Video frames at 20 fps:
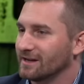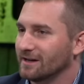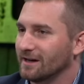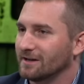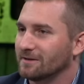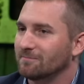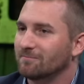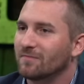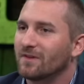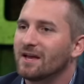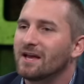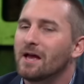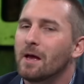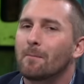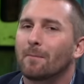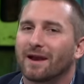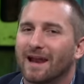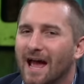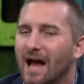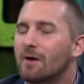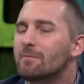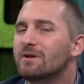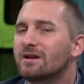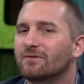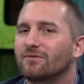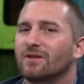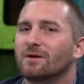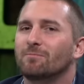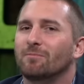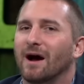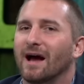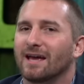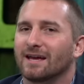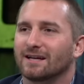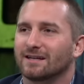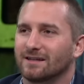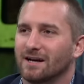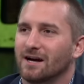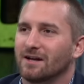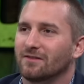a gun. But how about if they buy a
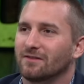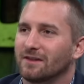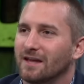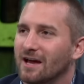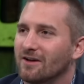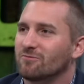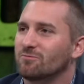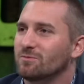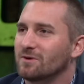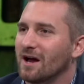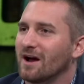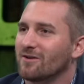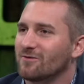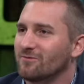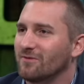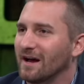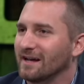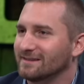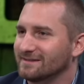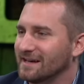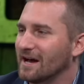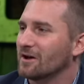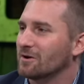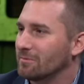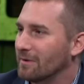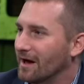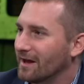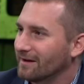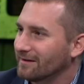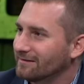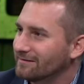gun, the F B I finds out about it?